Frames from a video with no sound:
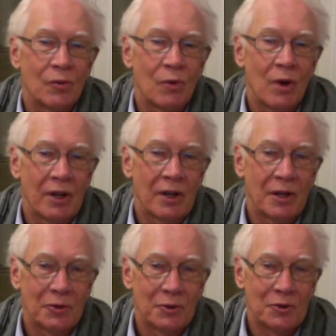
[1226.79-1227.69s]
walking
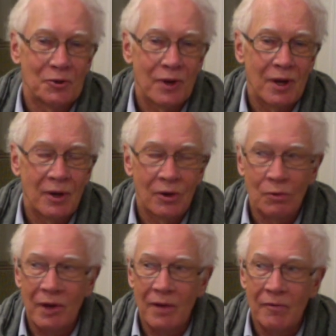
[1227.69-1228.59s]
down the street
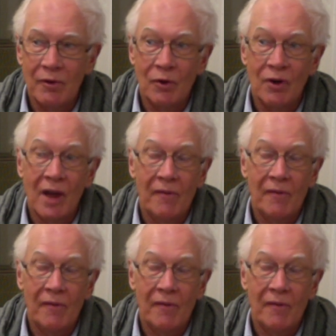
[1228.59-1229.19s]
or whatever, or